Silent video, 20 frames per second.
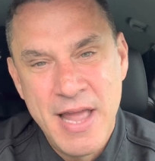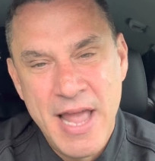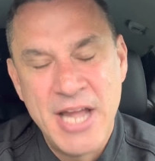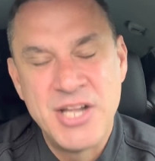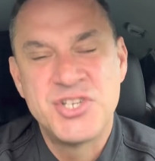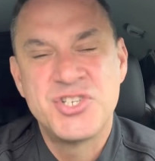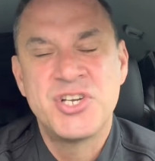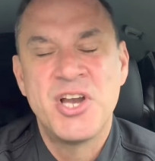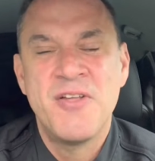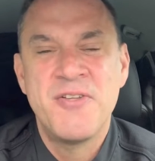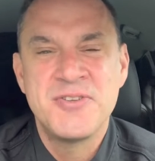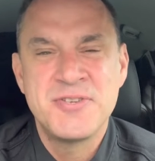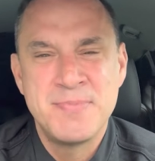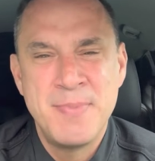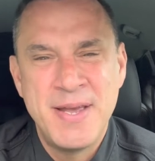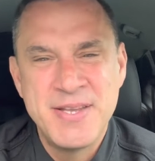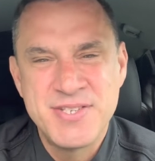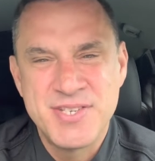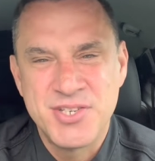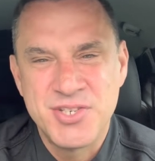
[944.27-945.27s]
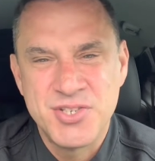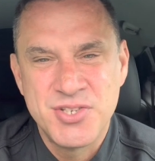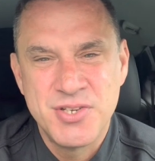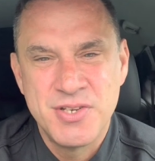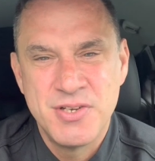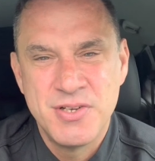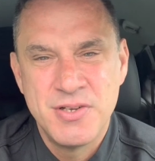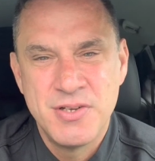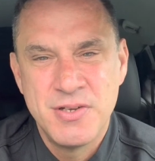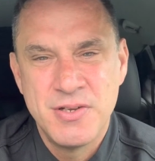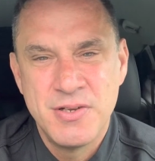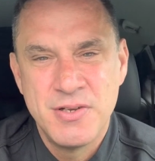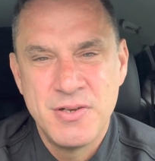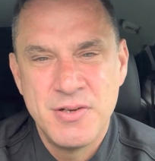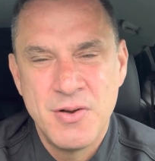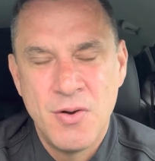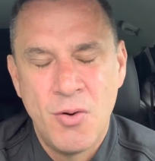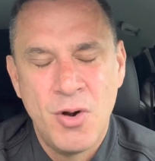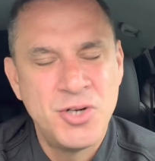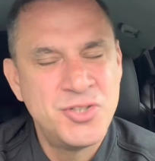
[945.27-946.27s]
and share this message,
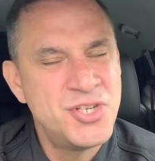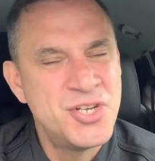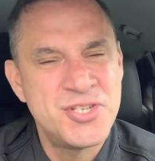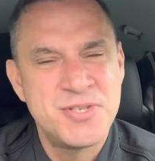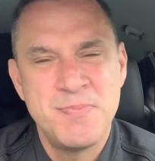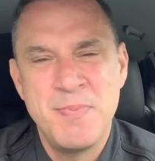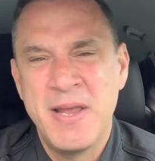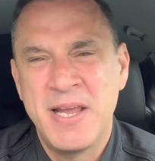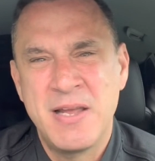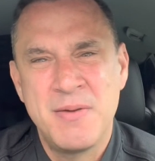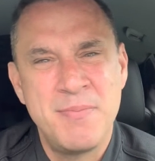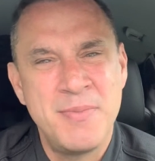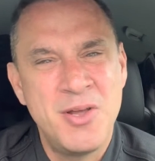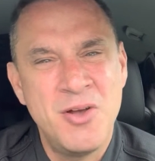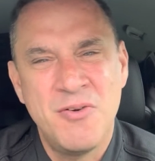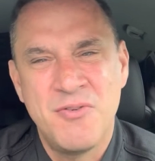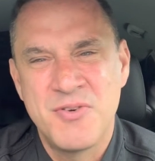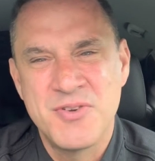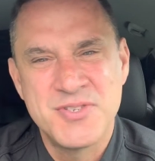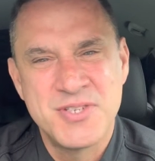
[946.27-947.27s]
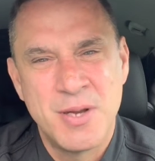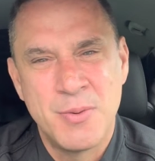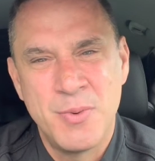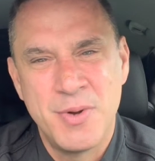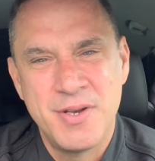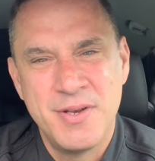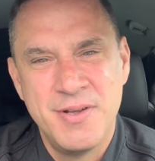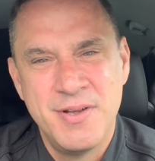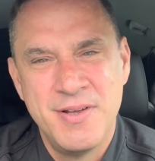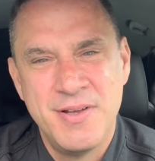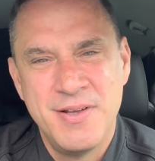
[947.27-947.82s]
or just make a meal for someone.